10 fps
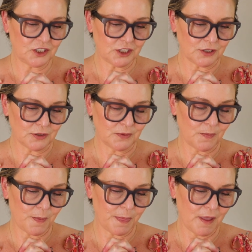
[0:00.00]
shoe
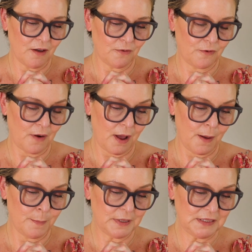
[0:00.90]

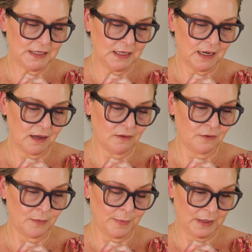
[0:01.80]
from Bettina
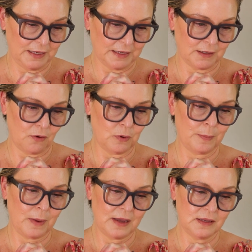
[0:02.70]
Vermilion
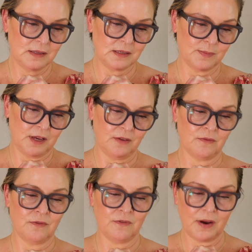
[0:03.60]
reminds me
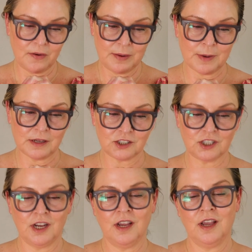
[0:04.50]
very much
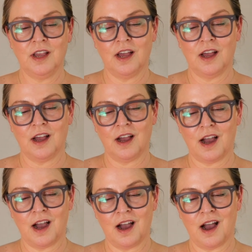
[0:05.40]

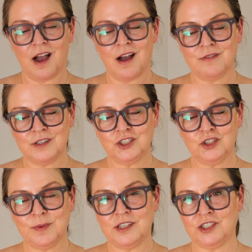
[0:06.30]
of a
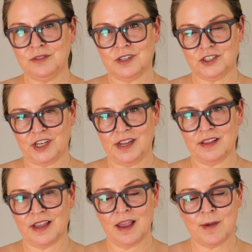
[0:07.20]
shoe by Givenchy
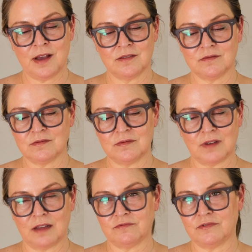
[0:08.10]
that came out
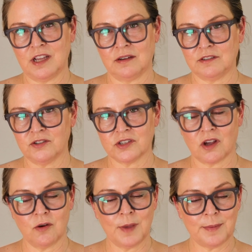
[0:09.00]
well, ten years
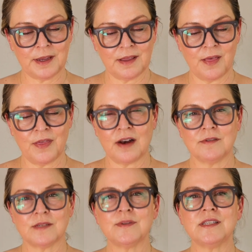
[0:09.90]
ago maybe, that I
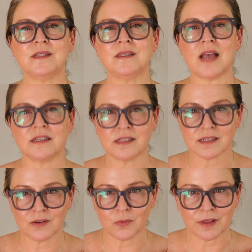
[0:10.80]
was
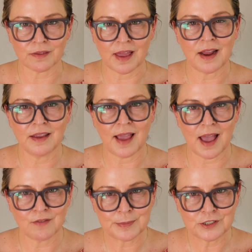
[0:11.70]
obsessed with. And I
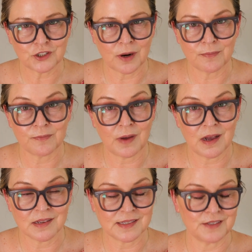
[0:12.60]
have a picture, I'm
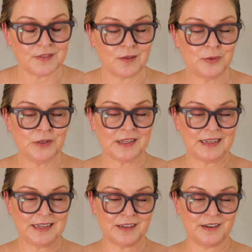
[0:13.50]
positive, and I'll put it
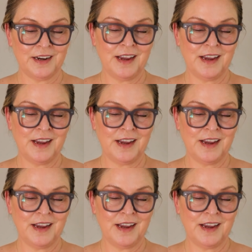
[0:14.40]
in here.